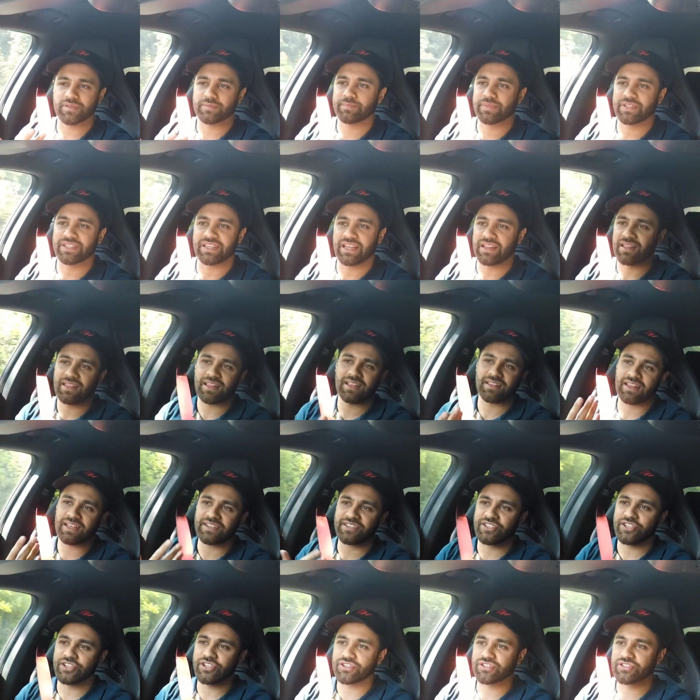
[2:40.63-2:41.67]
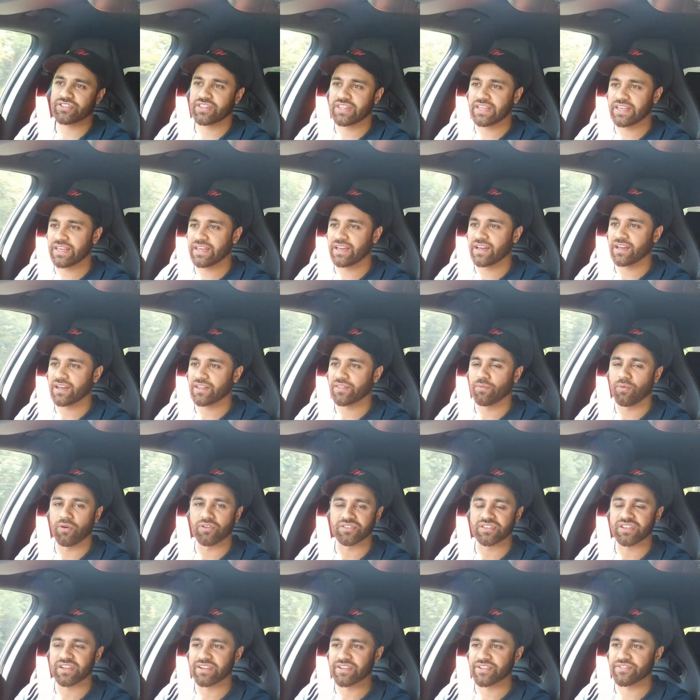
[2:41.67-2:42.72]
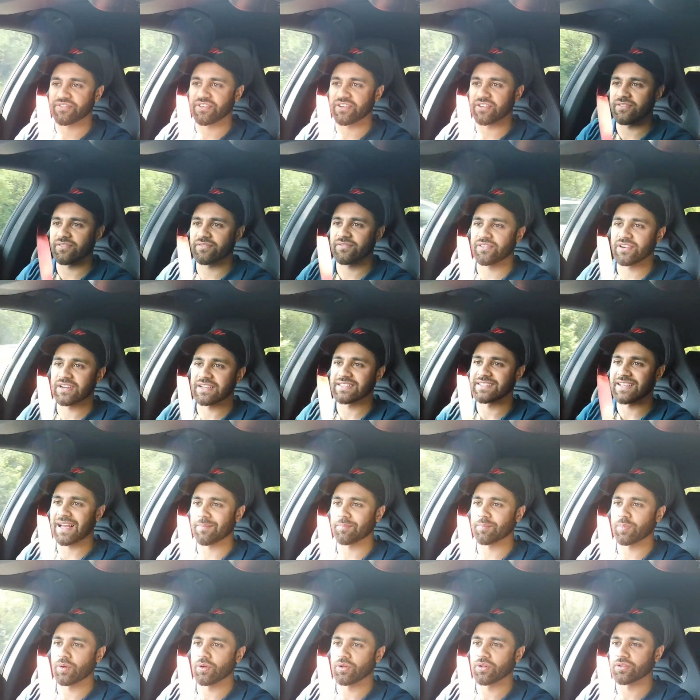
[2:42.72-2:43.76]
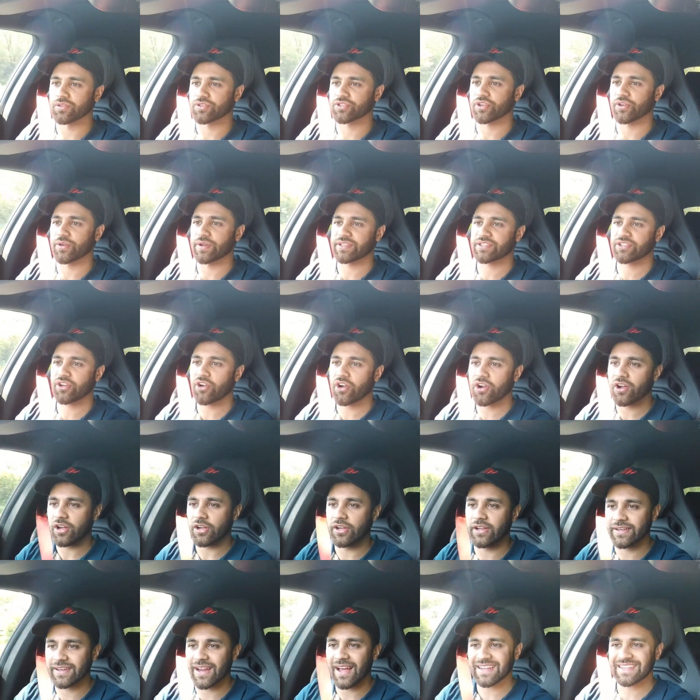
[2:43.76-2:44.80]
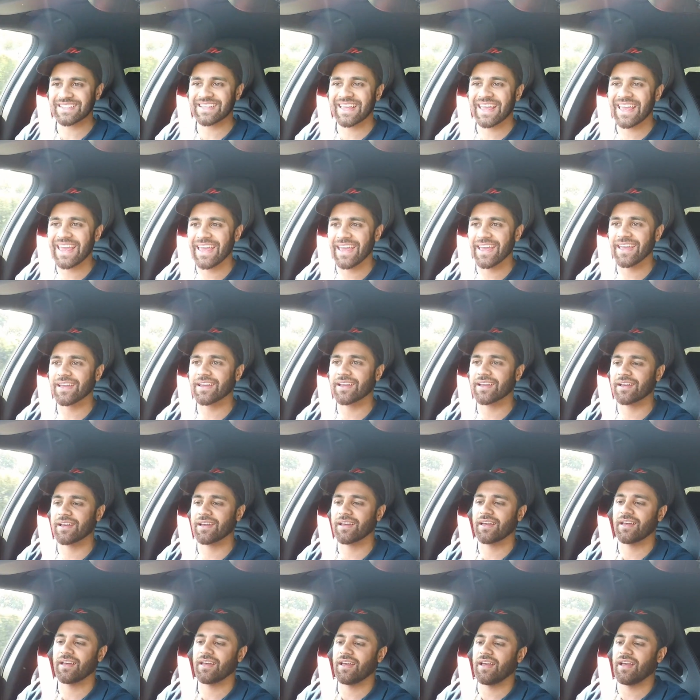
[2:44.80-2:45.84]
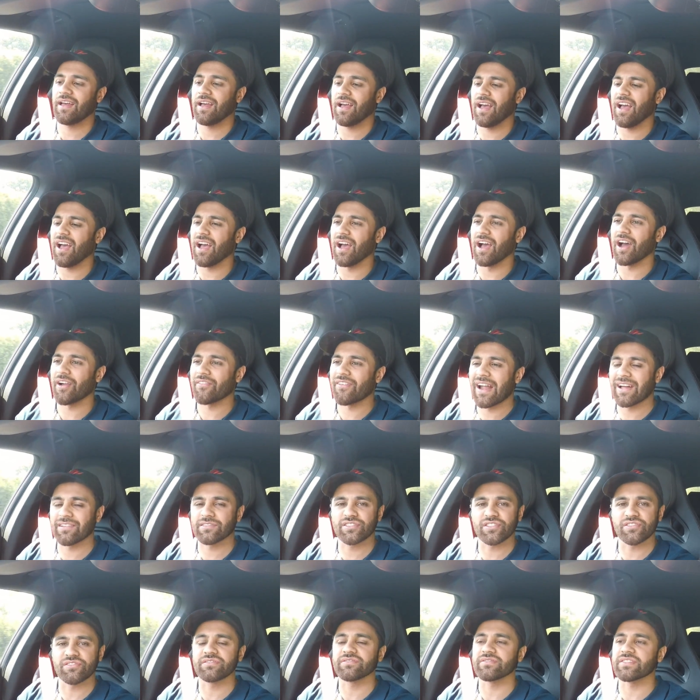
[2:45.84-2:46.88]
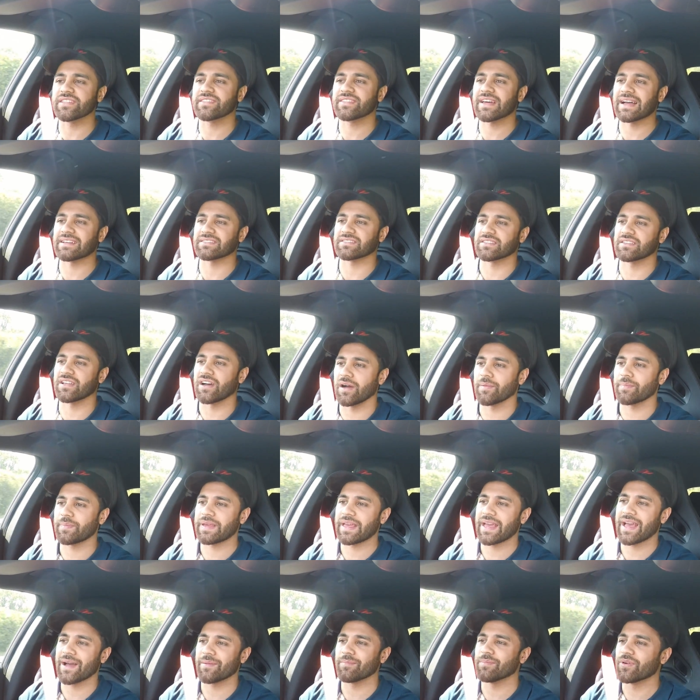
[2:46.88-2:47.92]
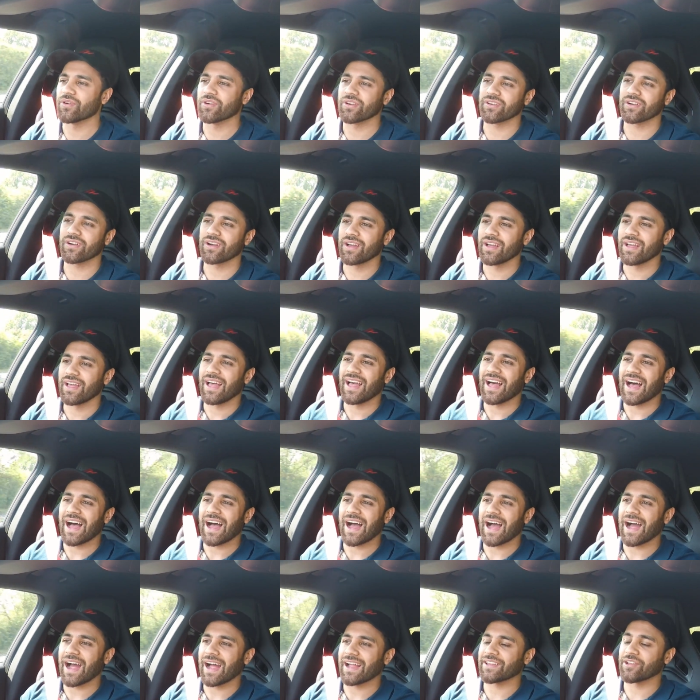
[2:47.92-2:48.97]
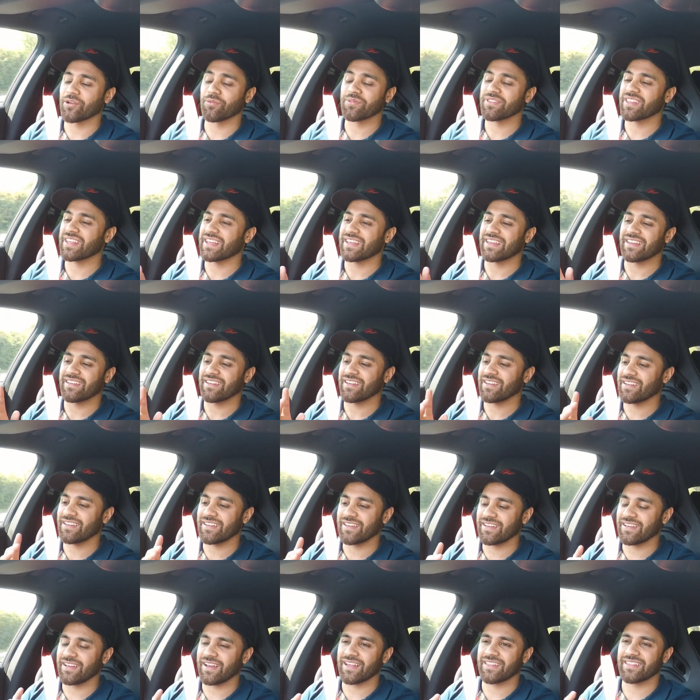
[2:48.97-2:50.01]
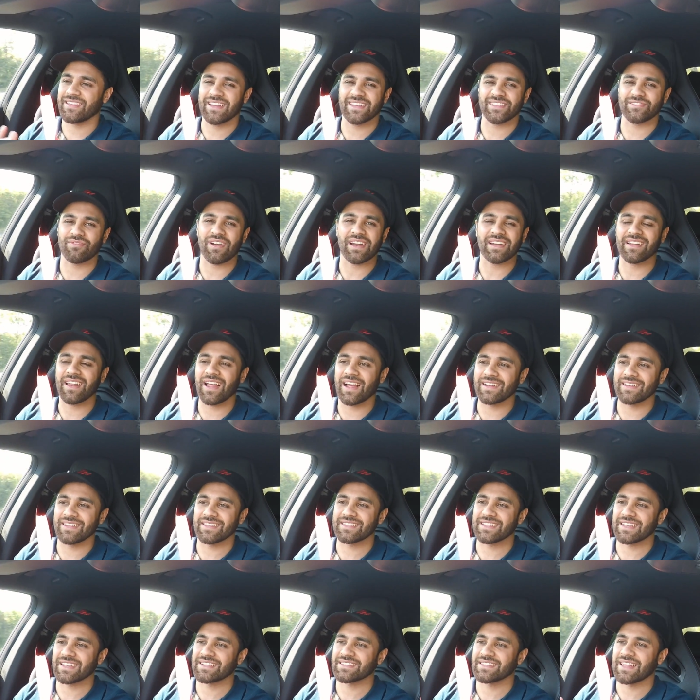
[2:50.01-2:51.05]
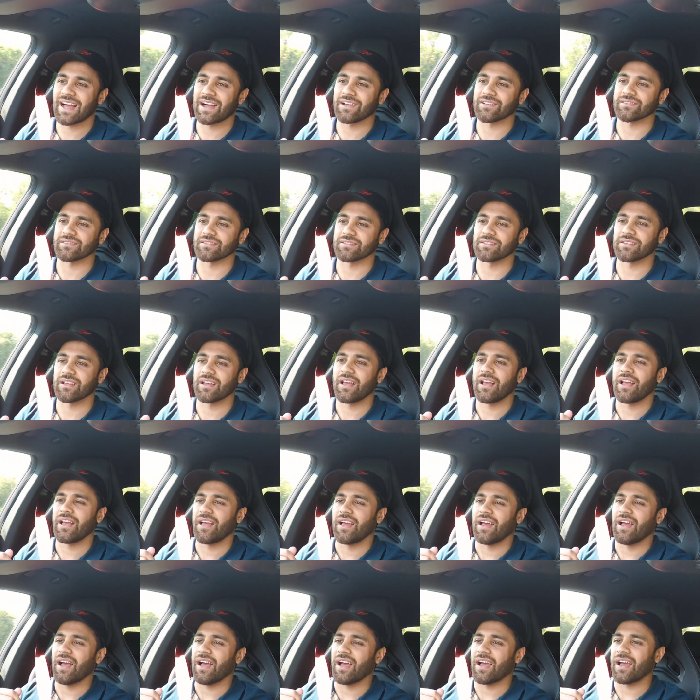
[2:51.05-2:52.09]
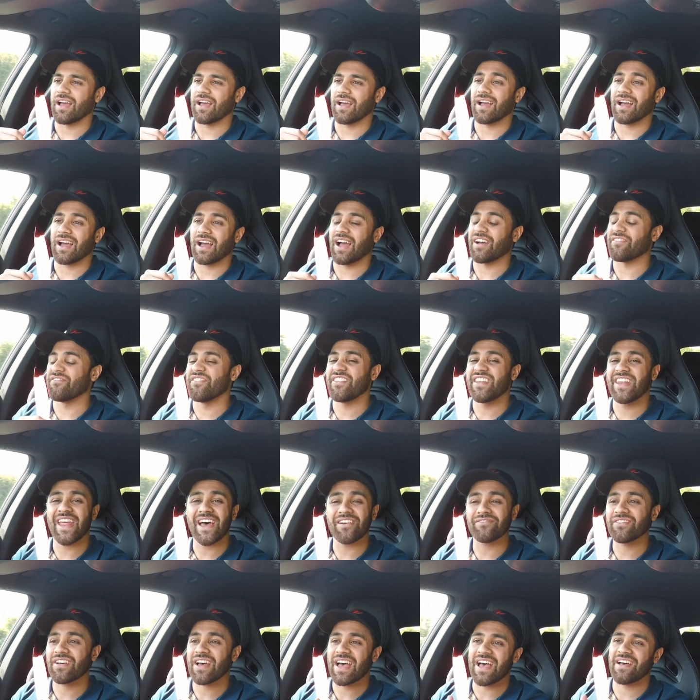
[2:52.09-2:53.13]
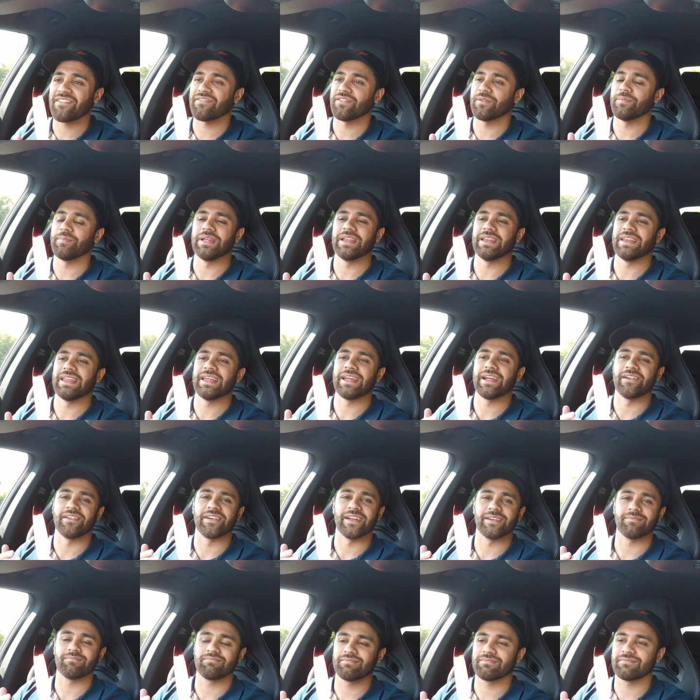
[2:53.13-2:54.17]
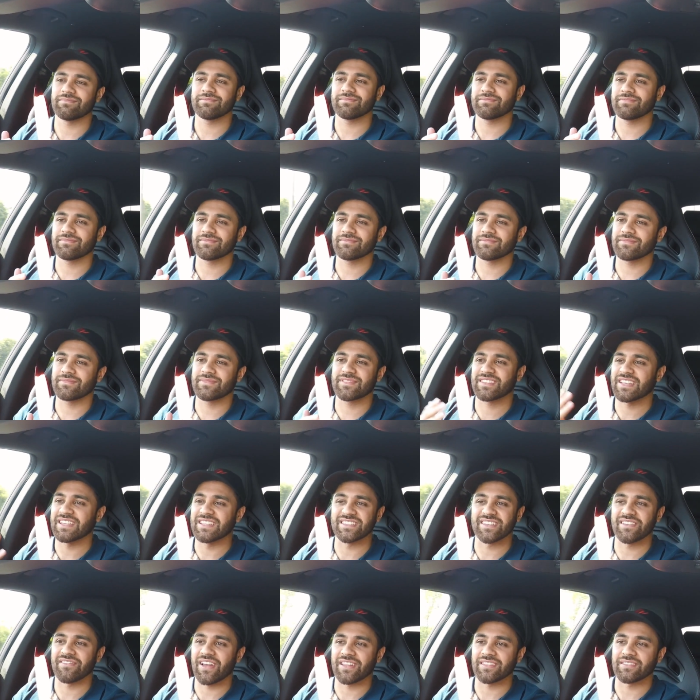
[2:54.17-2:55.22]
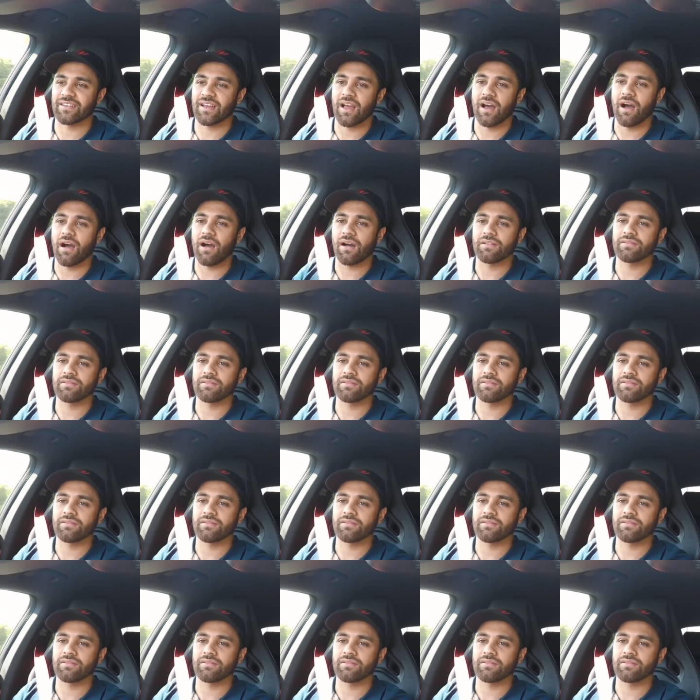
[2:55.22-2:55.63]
Let's use the 1 Series for example. So it's got a nice kick around 2,000-3,000 RPM, but I think it's redlined at 6,000. I've never ever been near it since I've had the car,